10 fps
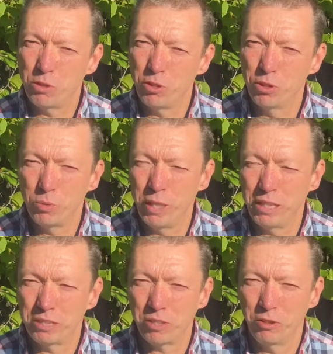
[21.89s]
use queen
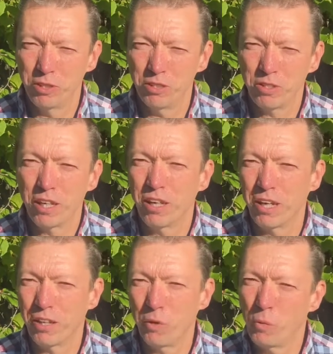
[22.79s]
excluders and how
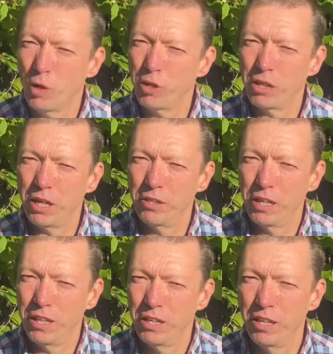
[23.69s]
they work, and
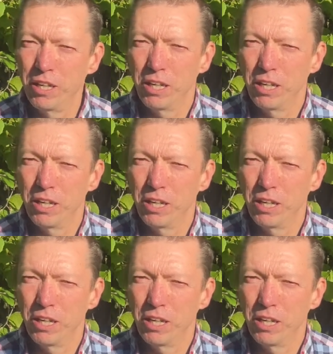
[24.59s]
then